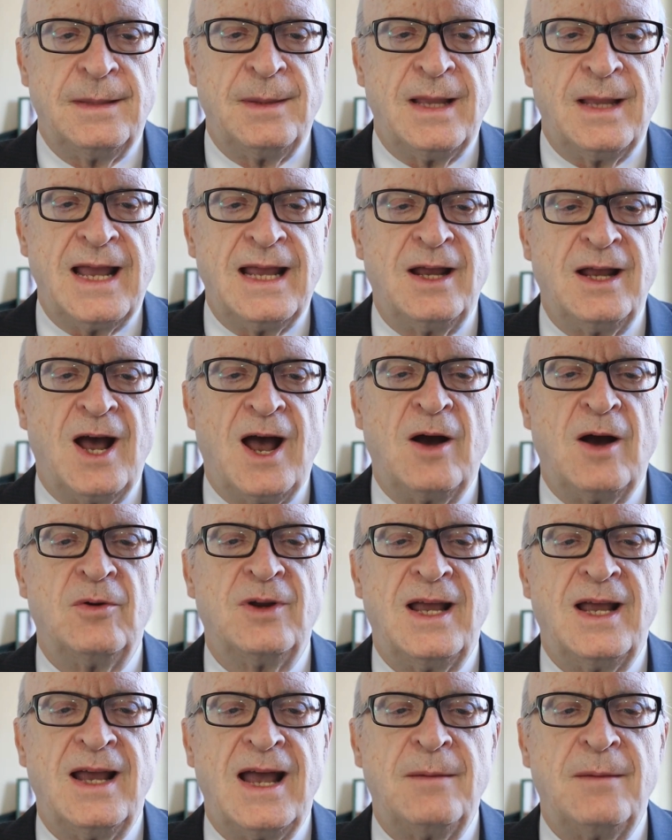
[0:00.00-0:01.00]
And how
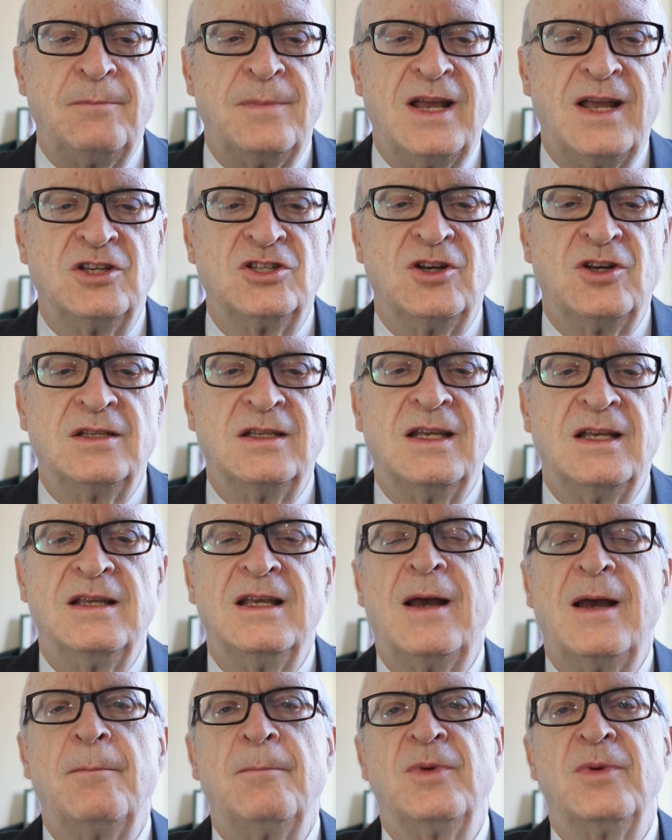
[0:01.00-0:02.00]
can I measure the
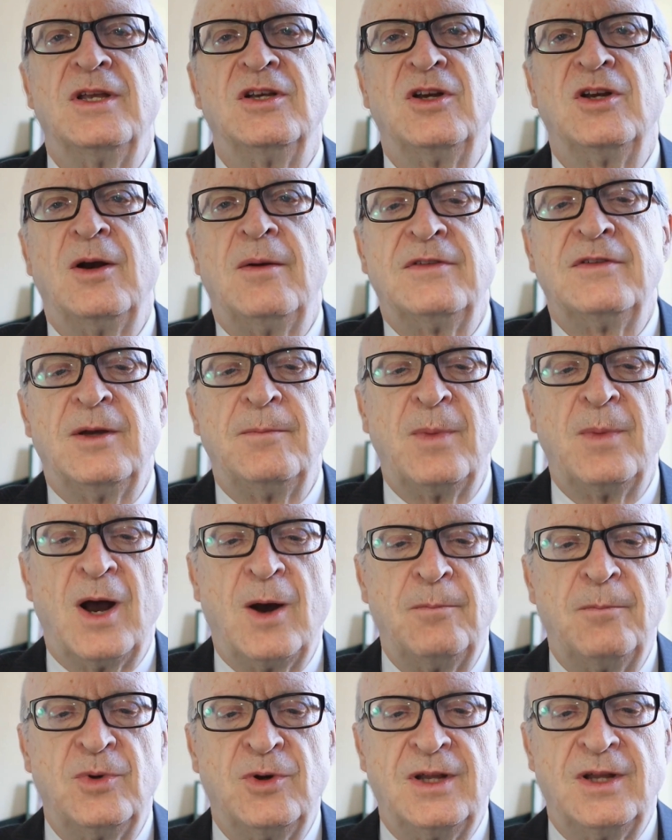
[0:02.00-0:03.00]
temperature of the
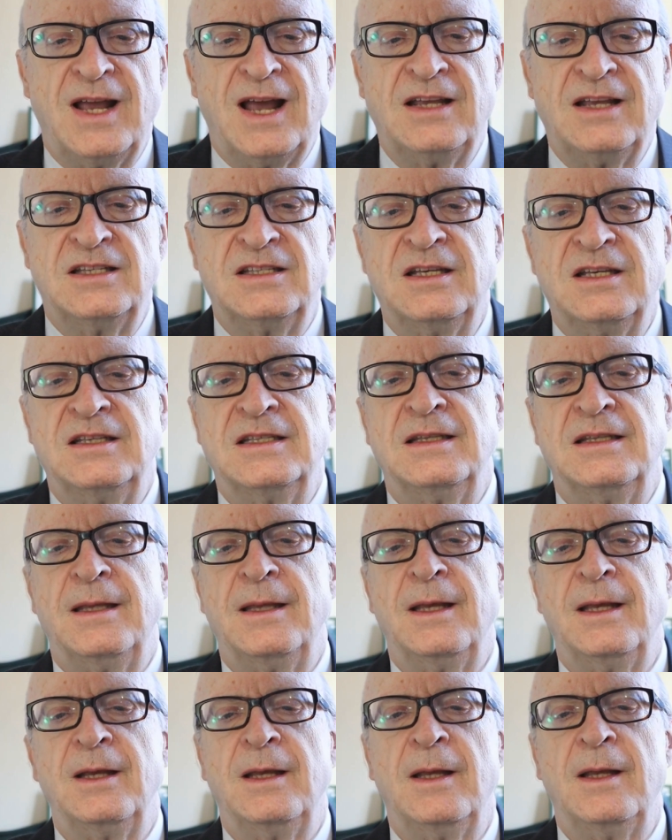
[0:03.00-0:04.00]
marble glasses?
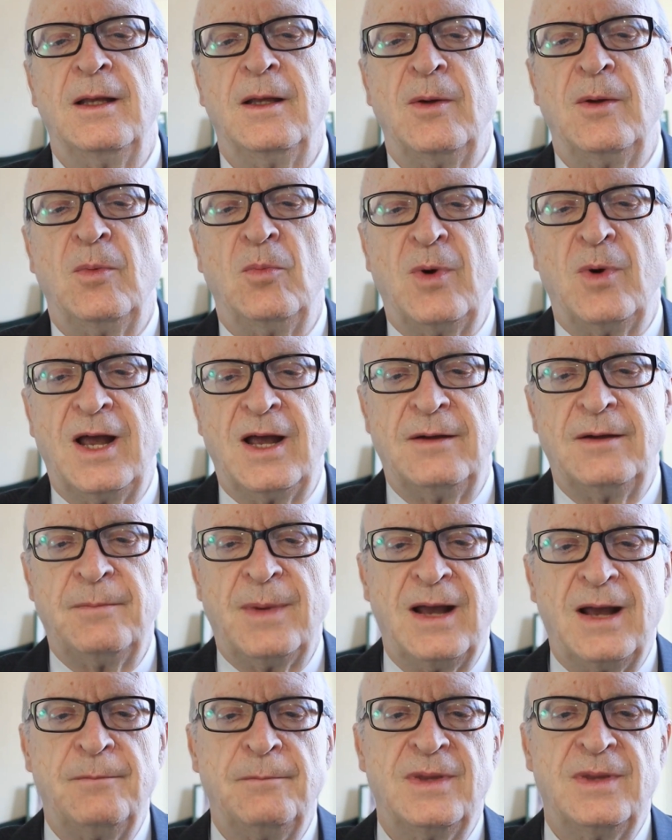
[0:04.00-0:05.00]
Well,
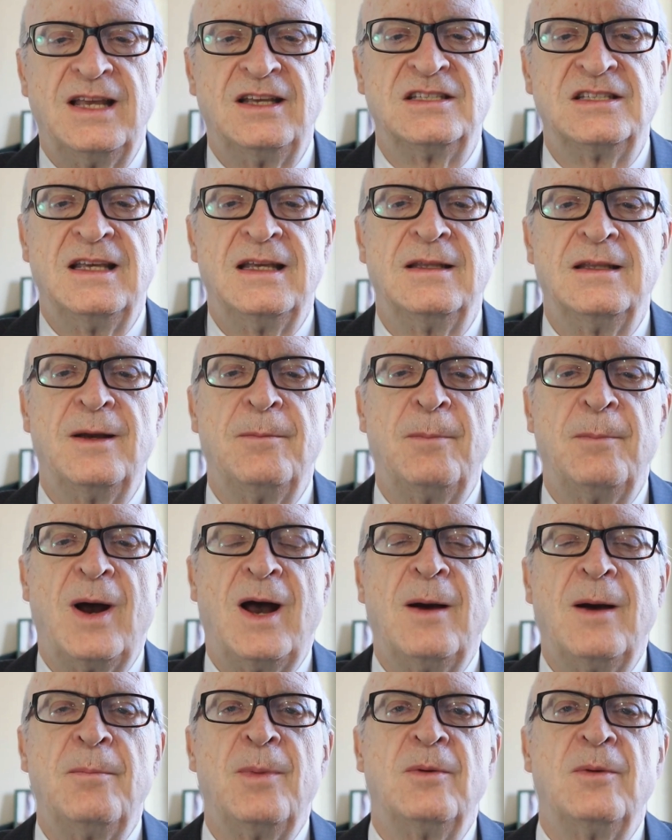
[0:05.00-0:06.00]
by placing the
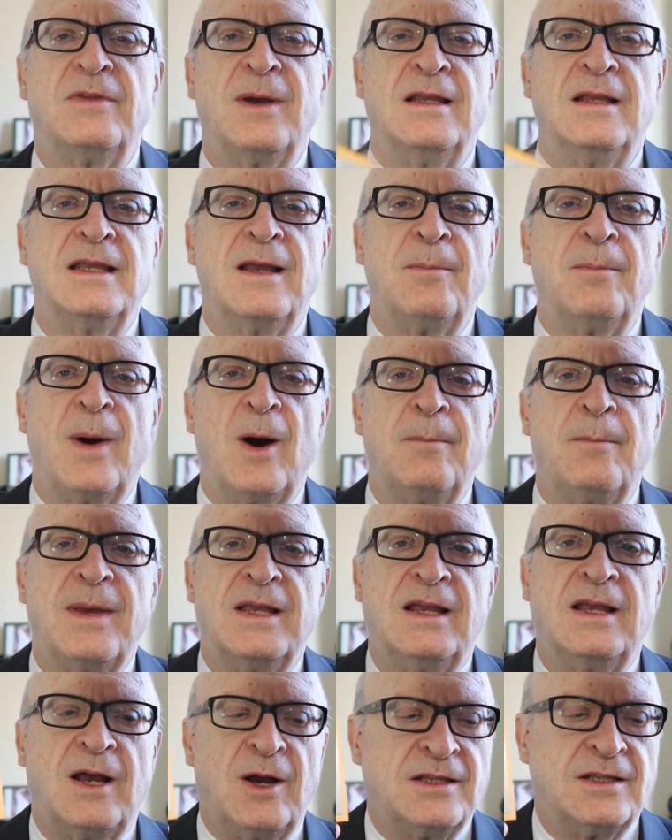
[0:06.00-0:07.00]
bulb of a
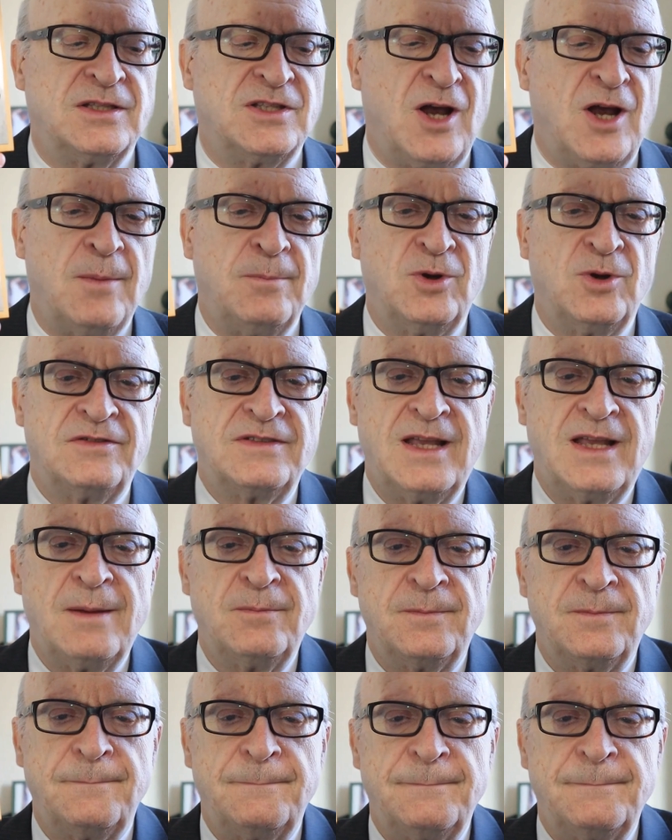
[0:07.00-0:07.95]
thermometer on top of them.